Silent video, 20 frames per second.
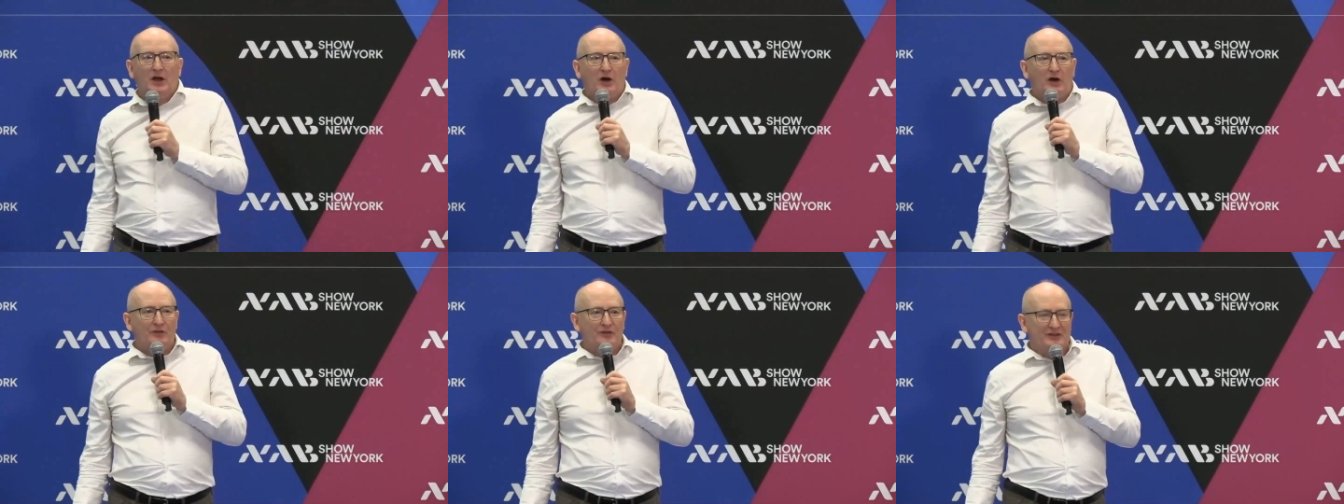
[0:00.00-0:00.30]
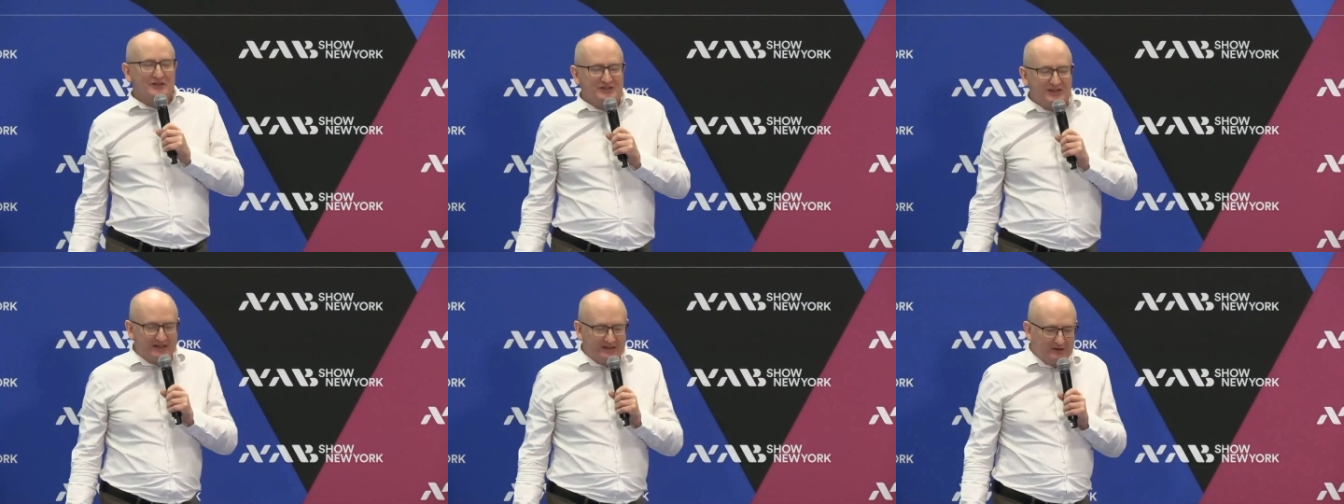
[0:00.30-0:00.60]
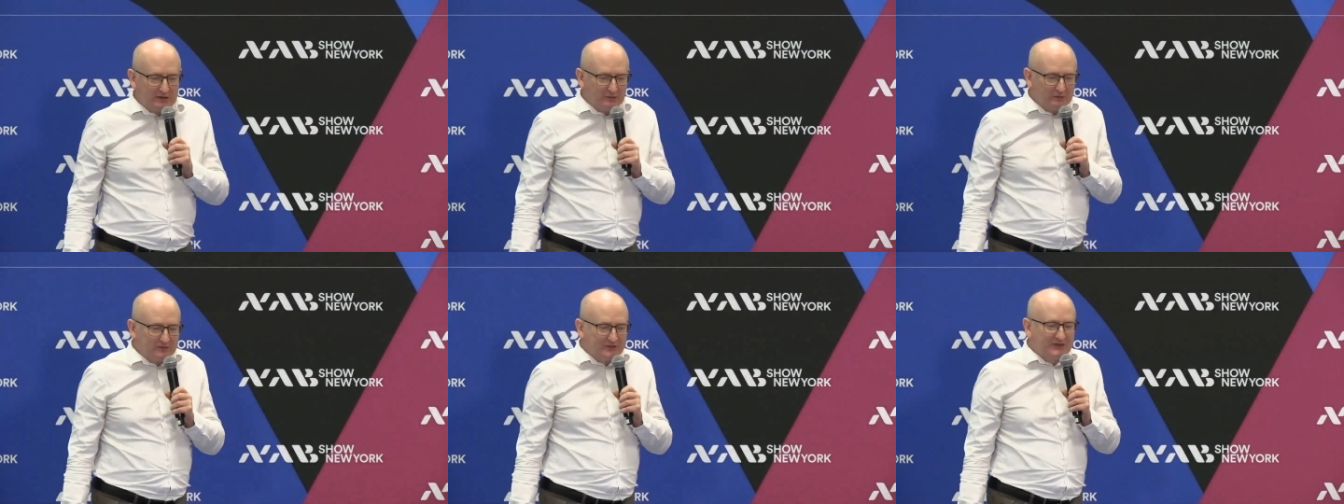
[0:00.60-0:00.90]
of the
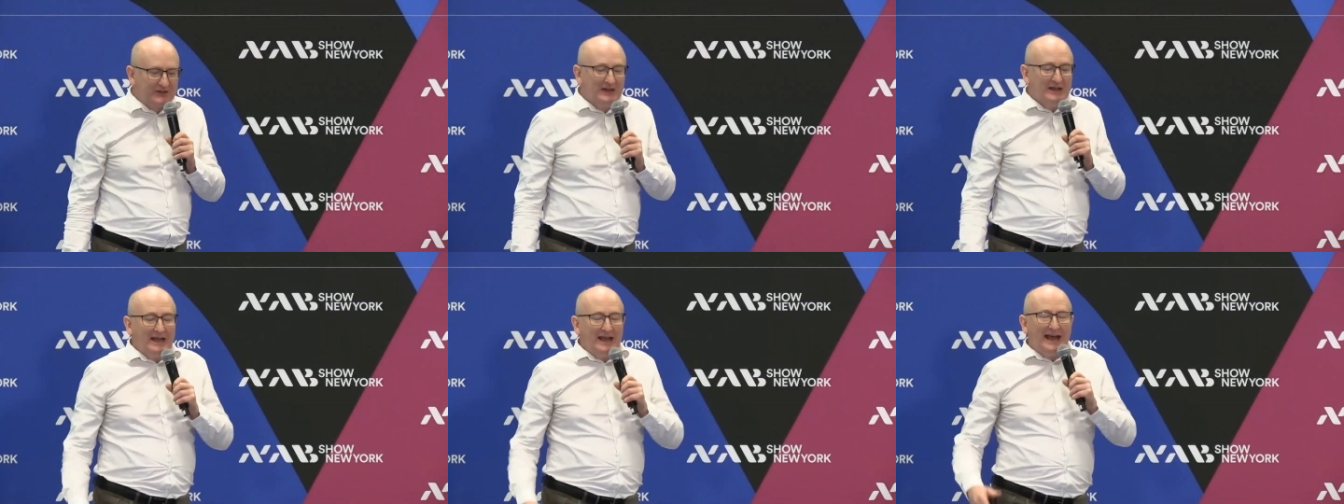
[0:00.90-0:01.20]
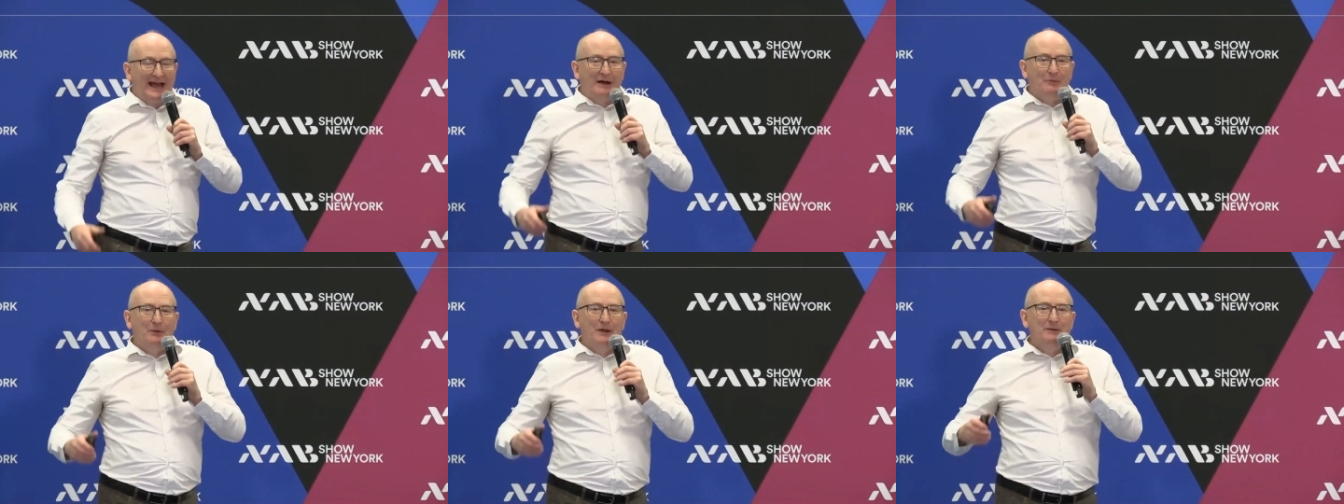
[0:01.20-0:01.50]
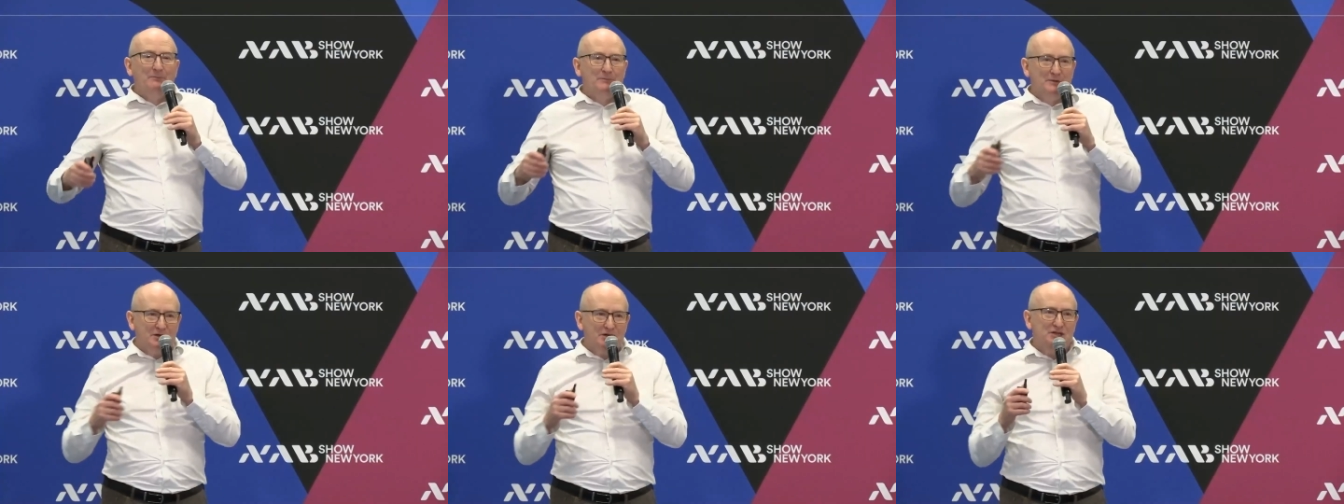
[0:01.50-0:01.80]
signals, and
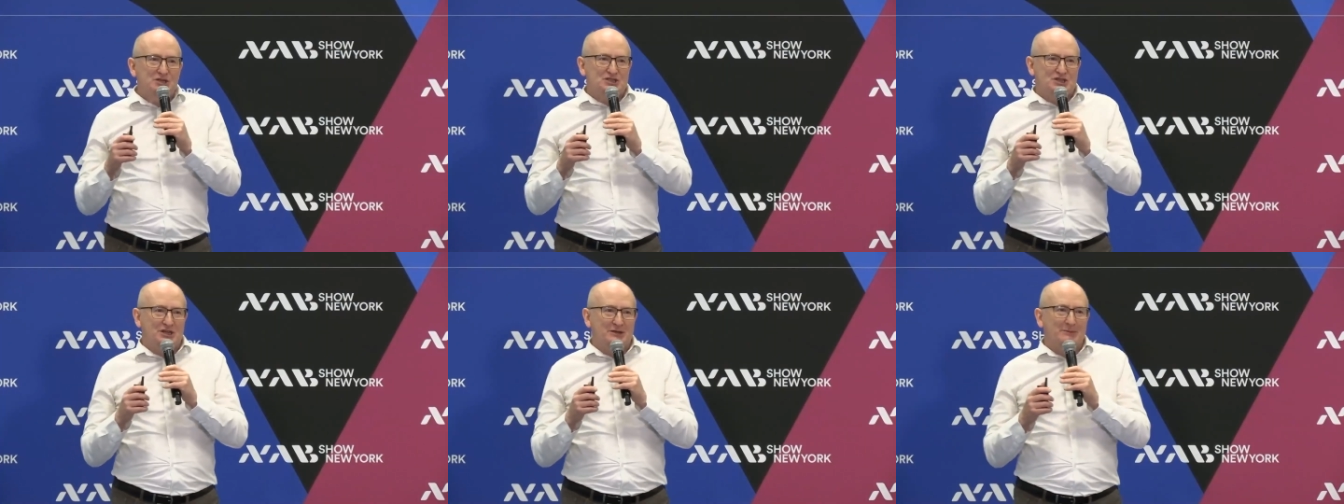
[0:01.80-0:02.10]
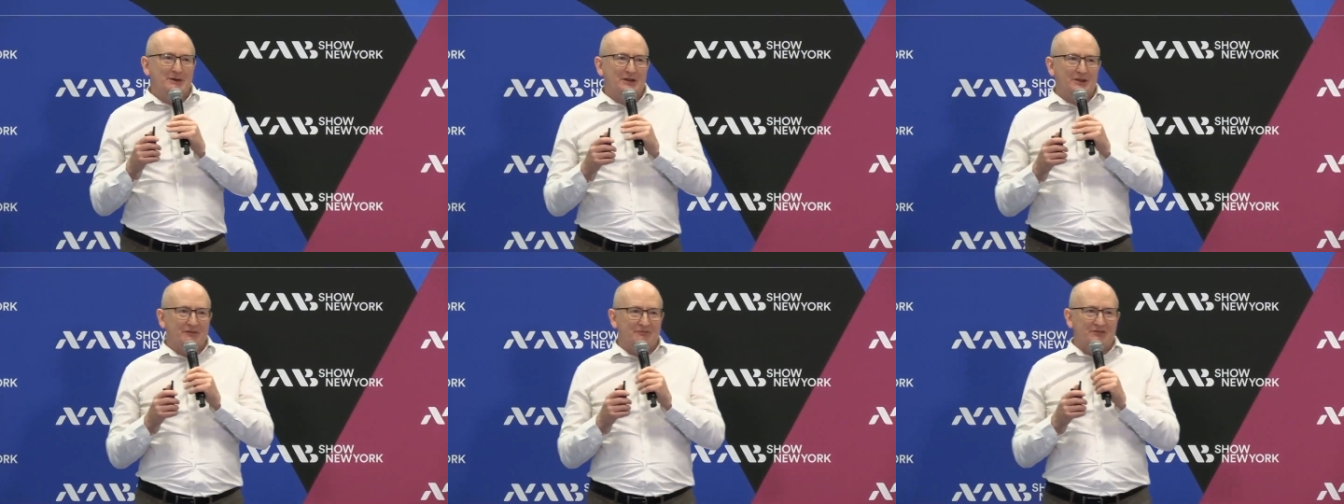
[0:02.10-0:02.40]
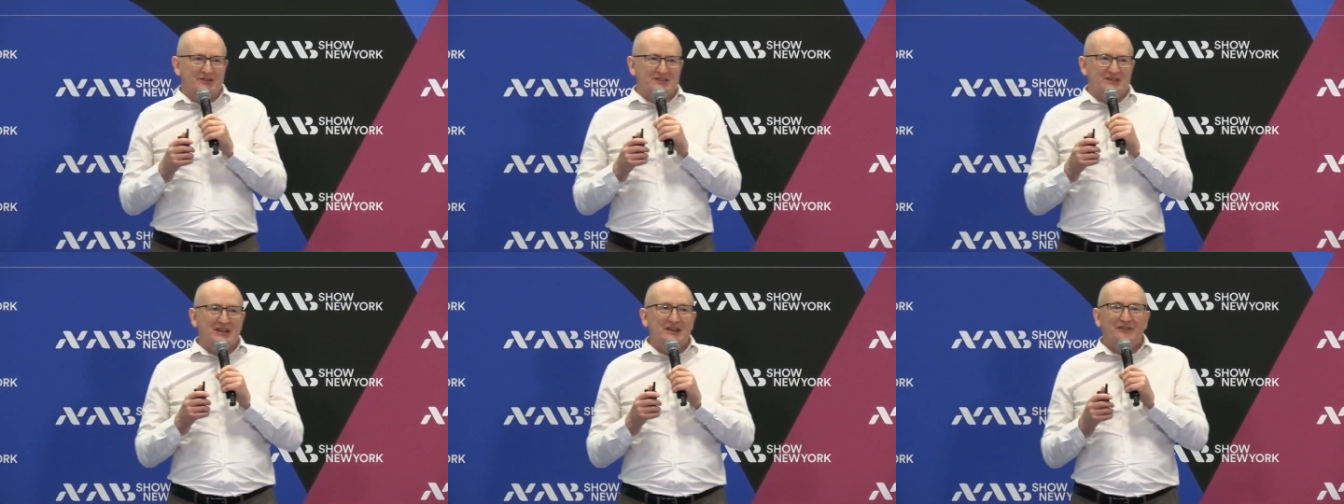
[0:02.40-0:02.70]
we merge them at the
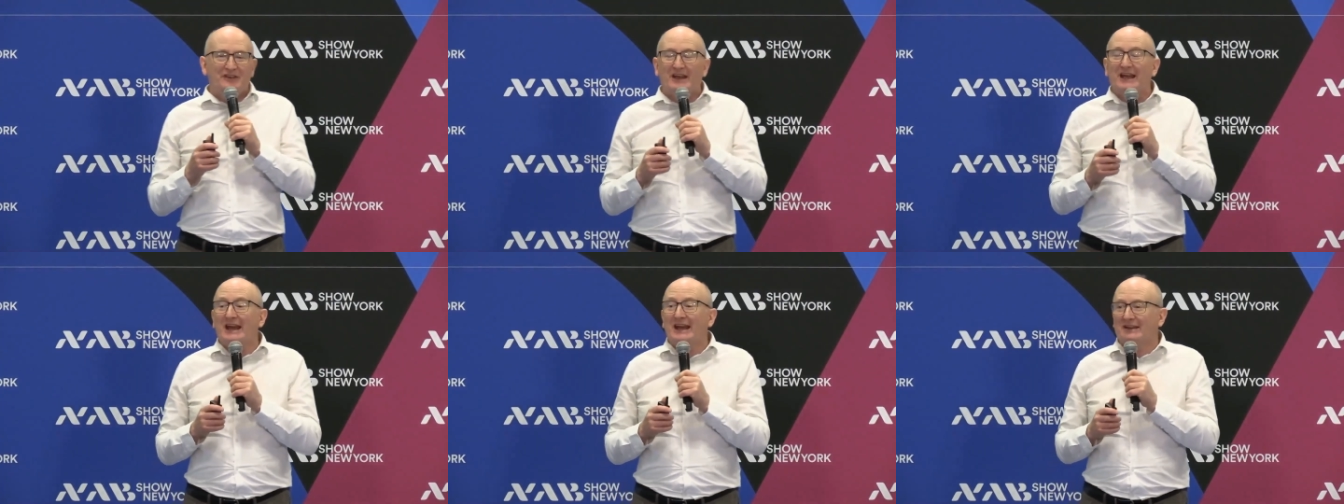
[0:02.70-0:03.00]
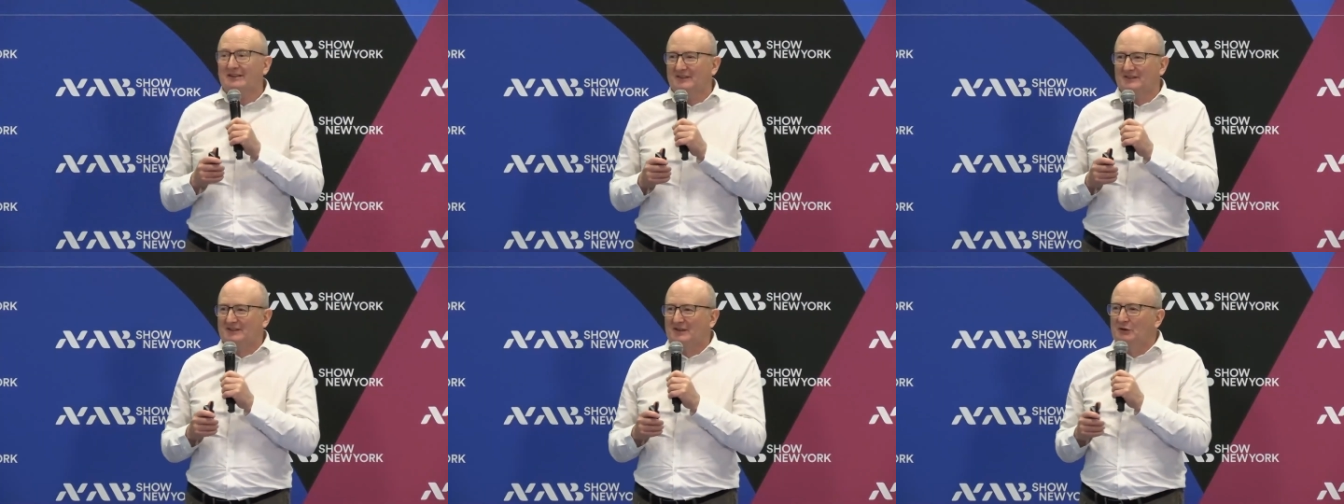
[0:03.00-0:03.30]
receiving end.